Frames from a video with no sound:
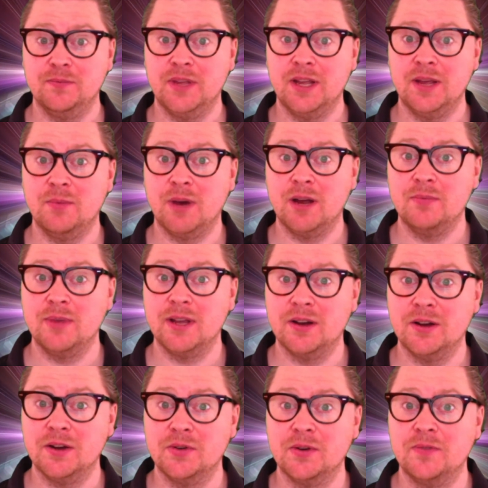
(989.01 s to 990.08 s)
It might be
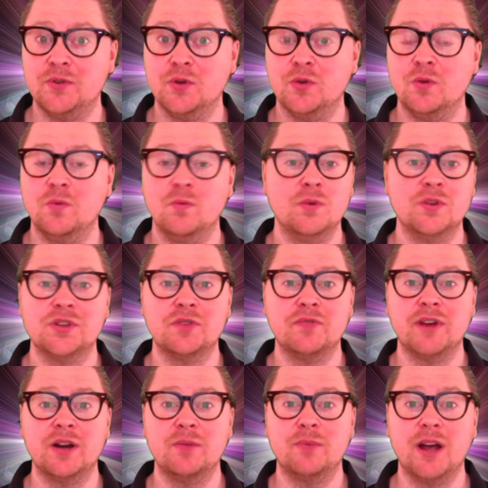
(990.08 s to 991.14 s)
harder if you're
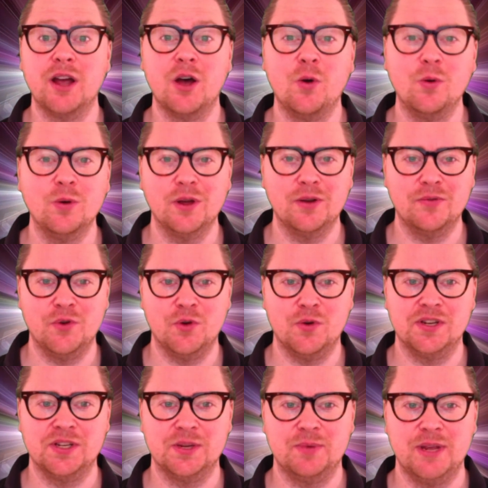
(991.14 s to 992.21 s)
surrounded by a whole load of
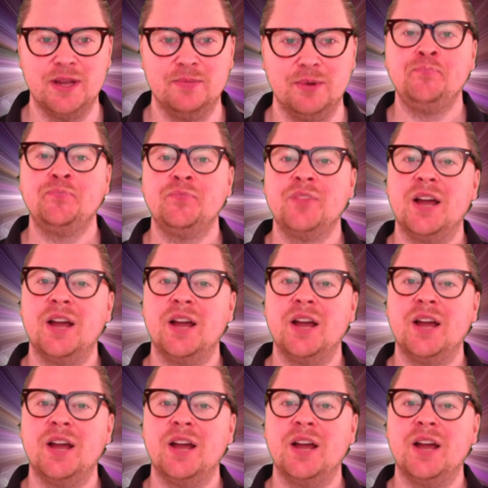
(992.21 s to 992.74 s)
noisy people.